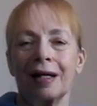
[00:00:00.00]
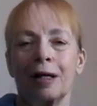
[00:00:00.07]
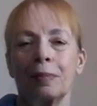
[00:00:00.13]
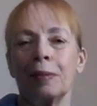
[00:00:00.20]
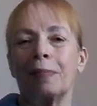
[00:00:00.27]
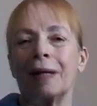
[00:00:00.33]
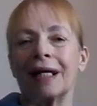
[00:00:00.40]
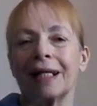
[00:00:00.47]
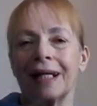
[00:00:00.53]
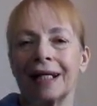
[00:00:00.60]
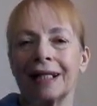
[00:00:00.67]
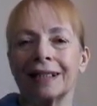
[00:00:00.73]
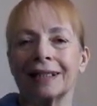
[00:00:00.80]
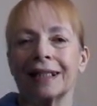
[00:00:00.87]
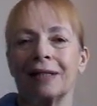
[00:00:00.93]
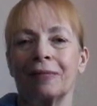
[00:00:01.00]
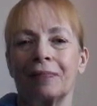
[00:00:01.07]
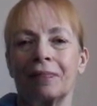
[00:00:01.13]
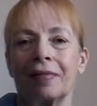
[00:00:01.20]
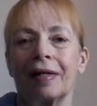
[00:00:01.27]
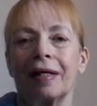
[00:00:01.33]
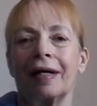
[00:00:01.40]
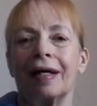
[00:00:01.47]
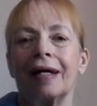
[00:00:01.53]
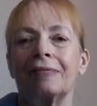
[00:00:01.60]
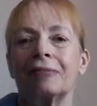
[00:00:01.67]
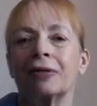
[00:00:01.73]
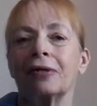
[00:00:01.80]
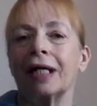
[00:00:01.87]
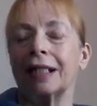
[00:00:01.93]
I'll be back later.
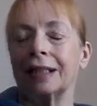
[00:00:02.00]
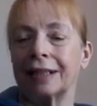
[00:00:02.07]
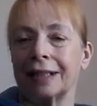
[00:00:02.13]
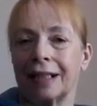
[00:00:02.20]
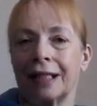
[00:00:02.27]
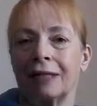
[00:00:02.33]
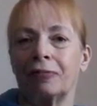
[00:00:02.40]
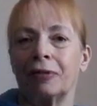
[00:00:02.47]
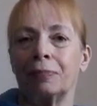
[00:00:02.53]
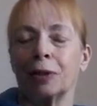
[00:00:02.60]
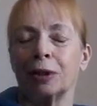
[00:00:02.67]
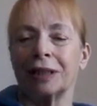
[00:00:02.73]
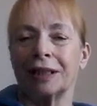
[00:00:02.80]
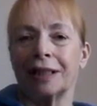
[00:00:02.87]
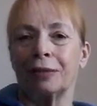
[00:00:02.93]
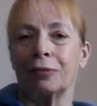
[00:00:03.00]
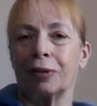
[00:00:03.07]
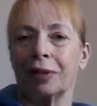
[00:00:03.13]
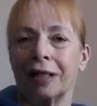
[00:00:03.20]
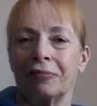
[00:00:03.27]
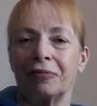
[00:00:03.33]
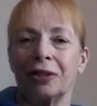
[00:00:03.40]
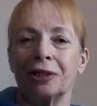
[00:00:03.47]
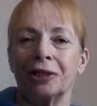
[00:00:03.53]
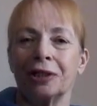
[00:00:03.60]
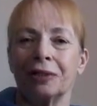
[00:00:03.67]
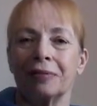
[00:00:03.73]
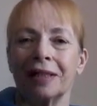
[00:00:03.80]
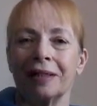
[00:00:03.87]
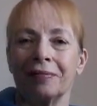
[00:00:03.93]
Have a great day, everybody, whatever you're
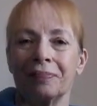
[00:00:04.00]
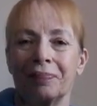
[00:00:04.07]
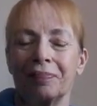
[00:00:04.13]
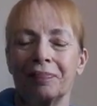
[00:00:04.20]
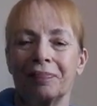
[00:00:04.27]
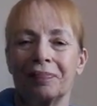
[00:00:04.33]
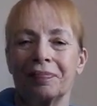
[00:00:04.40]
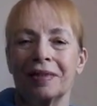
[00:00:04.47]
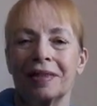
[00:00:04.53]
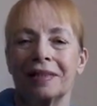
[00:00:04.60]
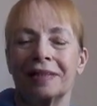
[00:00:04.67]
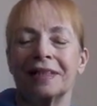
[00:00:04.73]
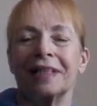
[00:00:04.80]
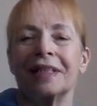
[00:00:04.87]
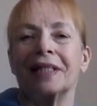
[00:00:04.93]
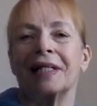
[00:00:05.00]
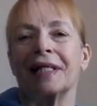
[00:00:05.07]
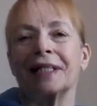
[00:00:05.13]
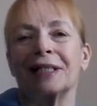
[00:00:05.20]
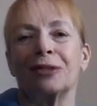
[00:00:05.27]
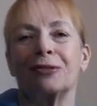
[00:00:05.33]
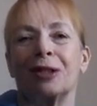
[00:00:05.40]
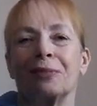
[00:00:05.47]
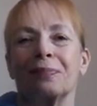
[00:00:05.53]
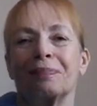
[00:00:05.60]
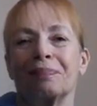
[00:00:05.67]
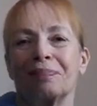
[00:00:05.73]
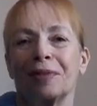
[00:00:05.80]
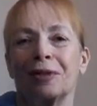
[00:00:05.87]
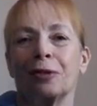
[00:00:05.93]
doing. See you later on.
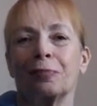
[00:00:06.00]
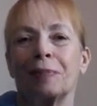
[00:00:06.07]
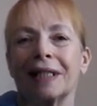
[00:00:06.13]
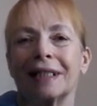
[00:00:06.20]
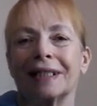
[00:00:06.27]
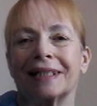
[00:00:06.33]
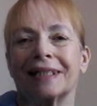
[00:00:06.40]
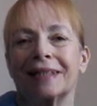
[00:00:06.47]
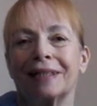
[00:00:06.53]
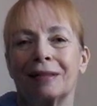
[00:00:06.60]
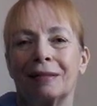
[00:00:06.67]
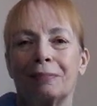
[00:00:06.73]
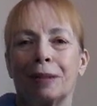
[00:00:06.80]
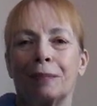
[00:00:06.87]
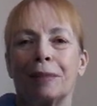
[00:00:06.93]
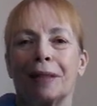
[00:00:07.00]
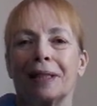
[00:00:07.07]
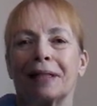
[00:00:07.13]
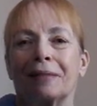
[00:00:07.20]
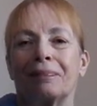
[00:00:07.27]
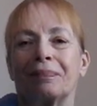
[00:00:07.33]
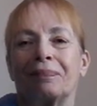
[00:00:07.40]
God bless. Bye-bye.